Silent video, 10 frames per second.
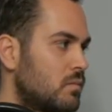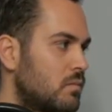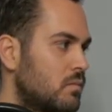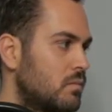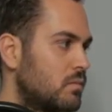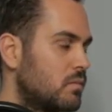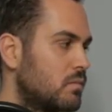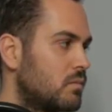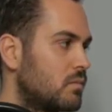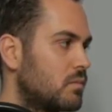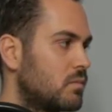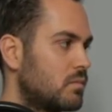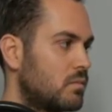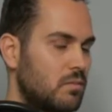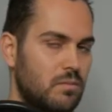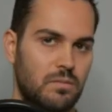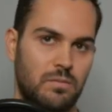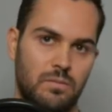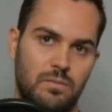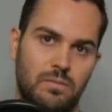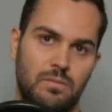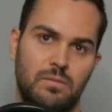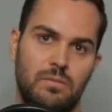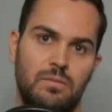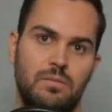This person isn't speaking.